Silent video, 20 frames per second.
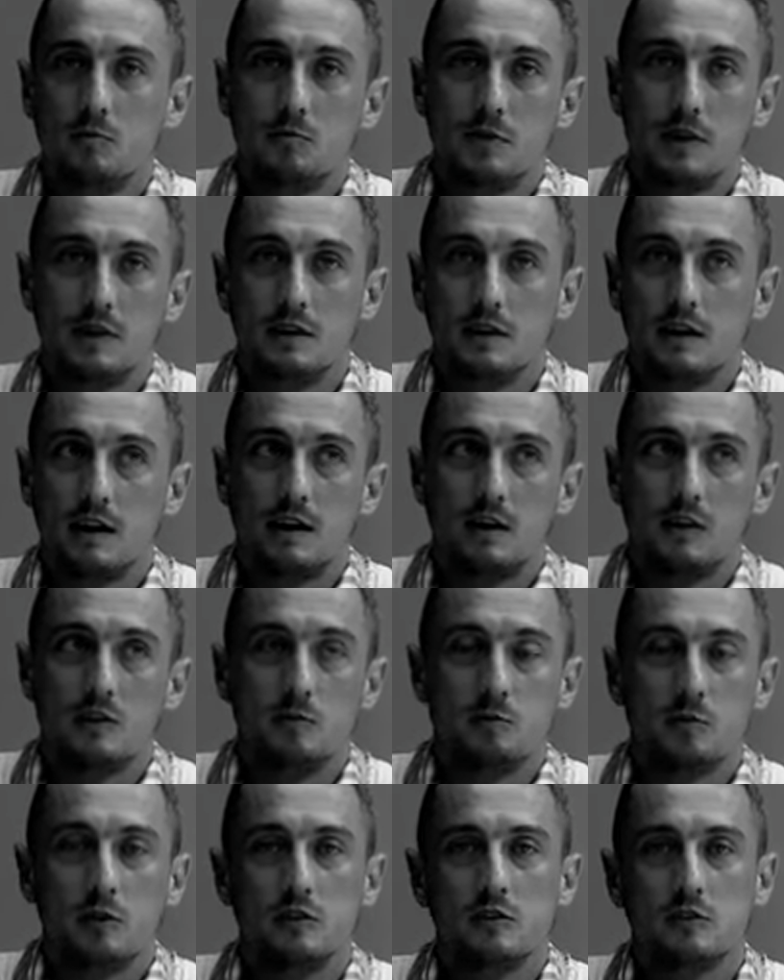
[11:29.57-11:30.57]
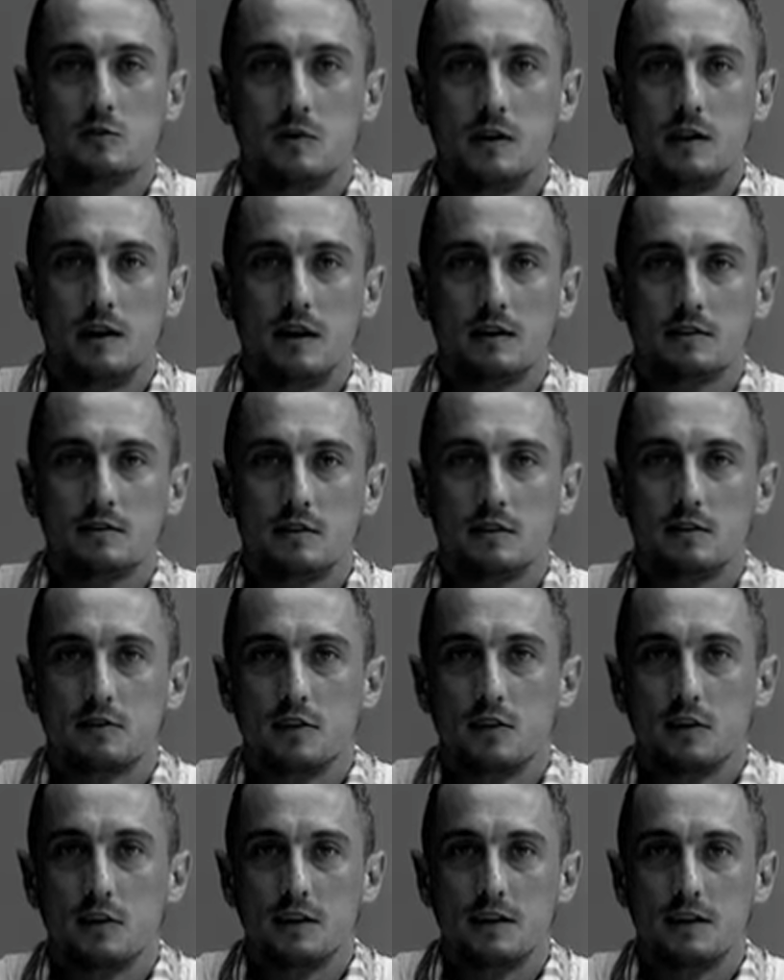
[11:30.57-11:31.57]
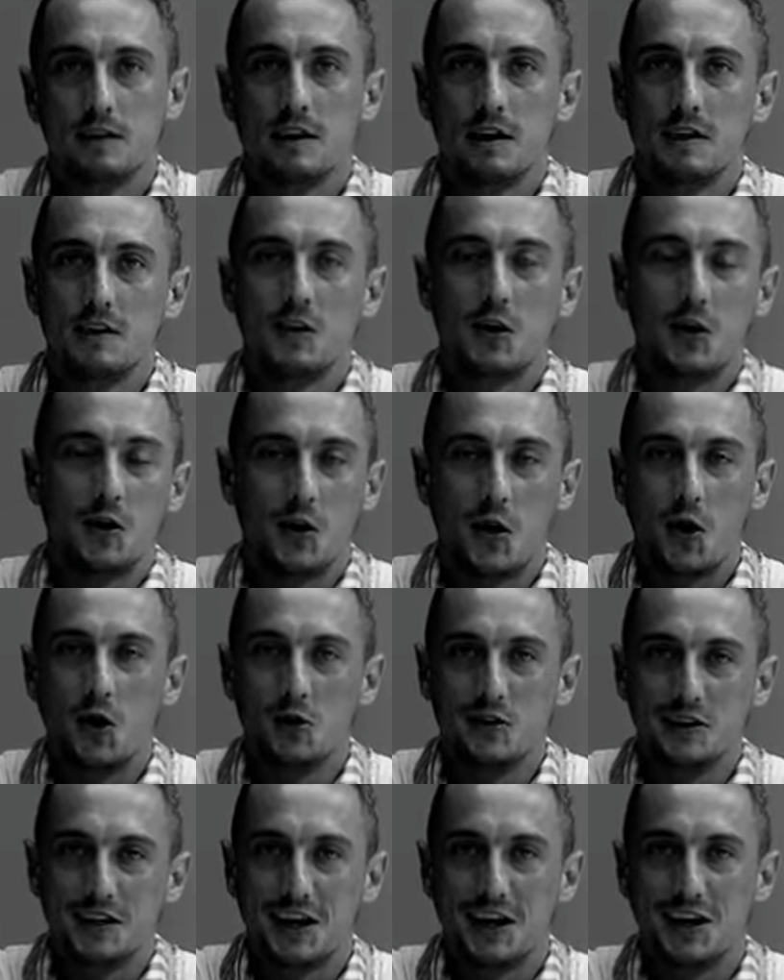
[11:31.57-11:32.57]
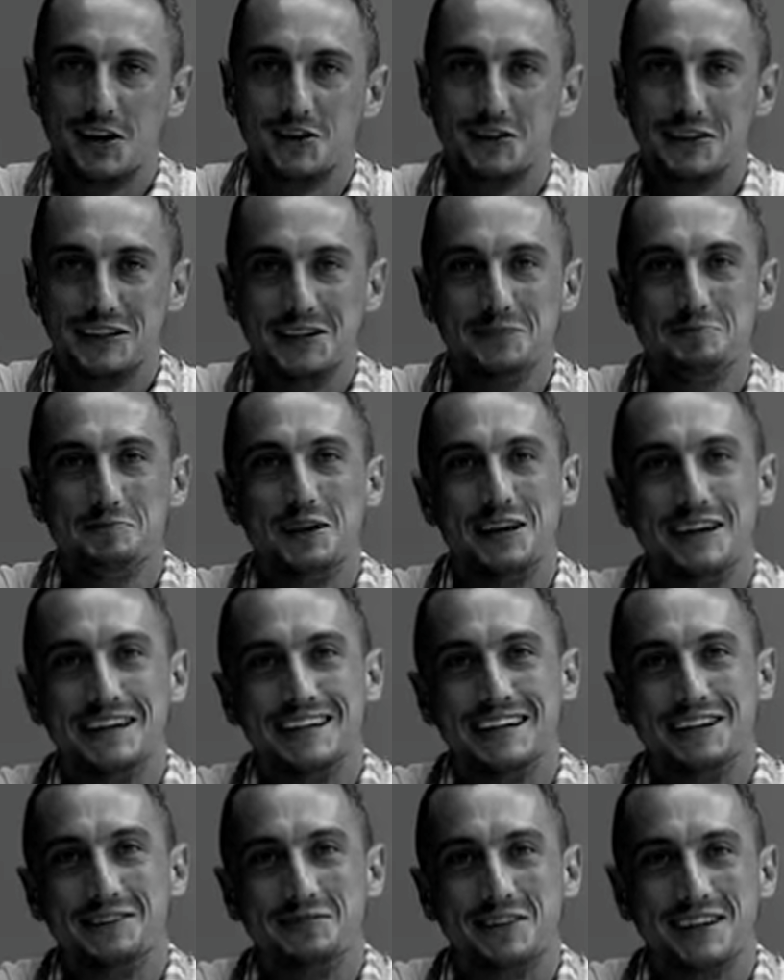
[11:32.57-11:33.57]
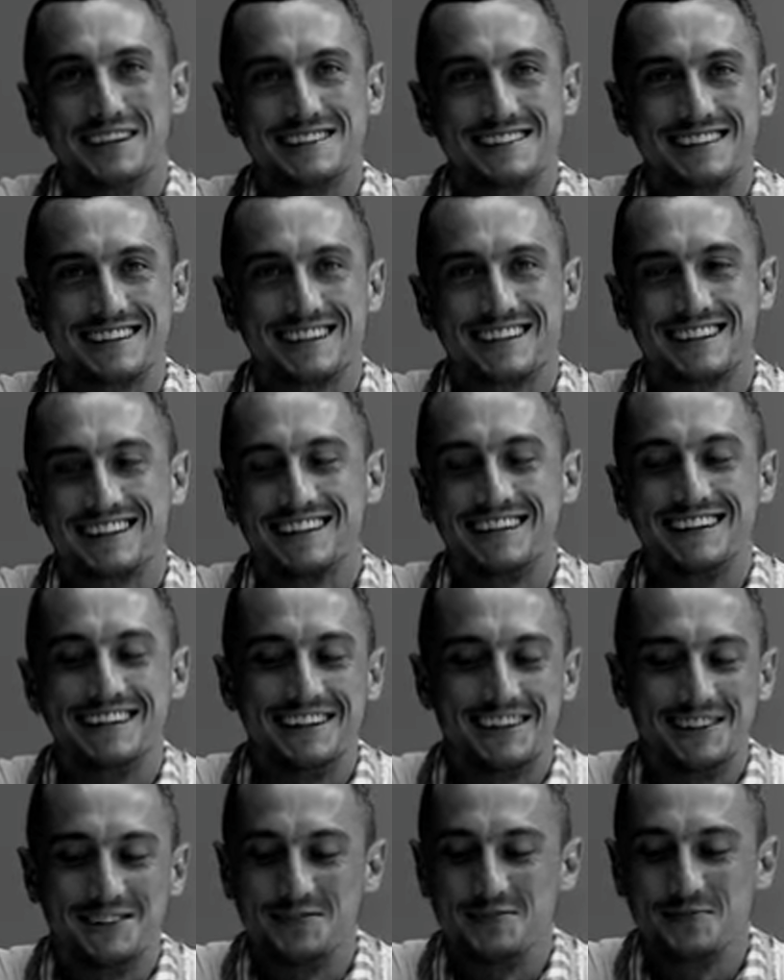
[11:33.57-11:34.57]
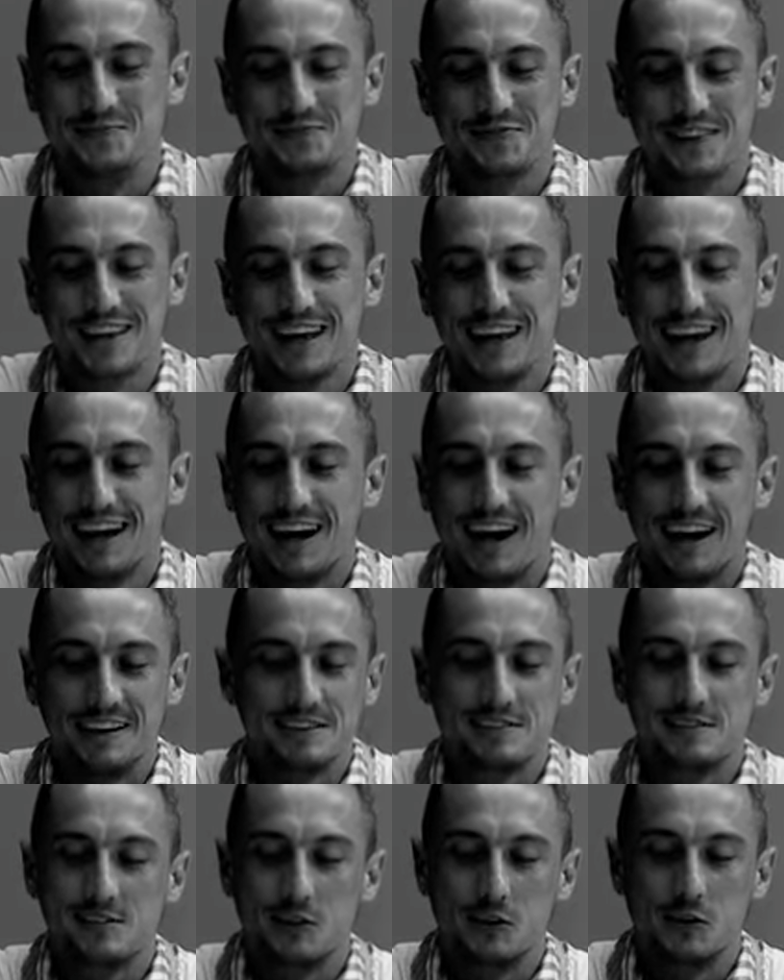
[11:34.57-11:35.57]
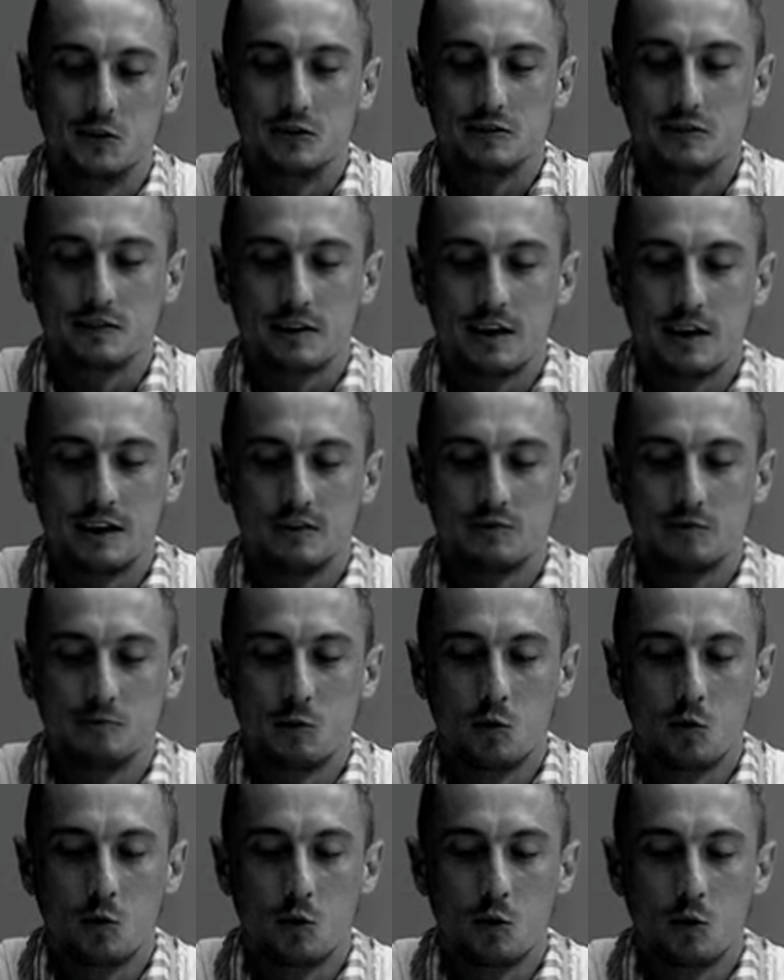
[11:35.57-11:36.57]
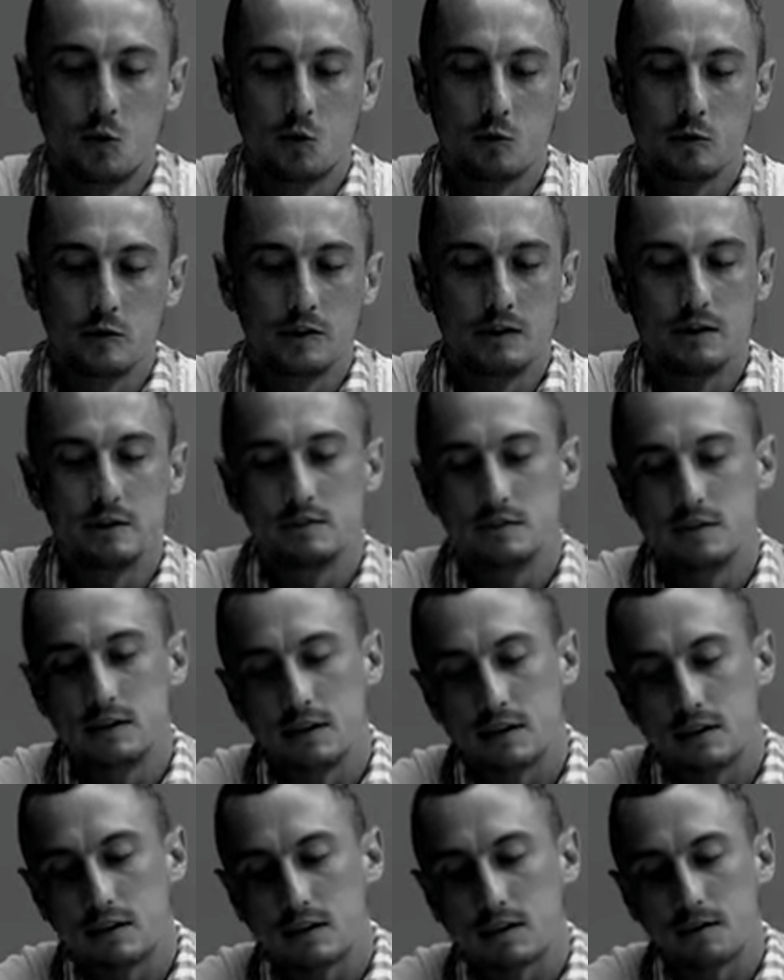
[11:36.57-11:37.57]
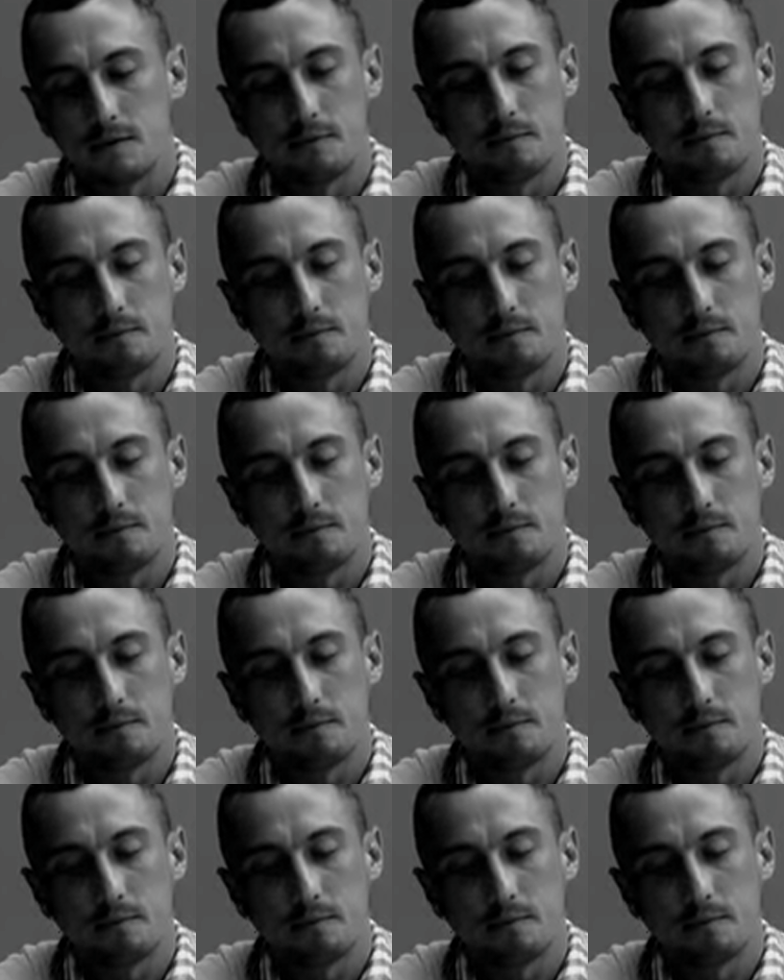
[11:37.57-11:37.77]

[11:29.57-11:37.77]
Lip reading: be like on the bones of my ass at 30, and oh, the irony, but yeah, basically I just thought it was a kind of more realistic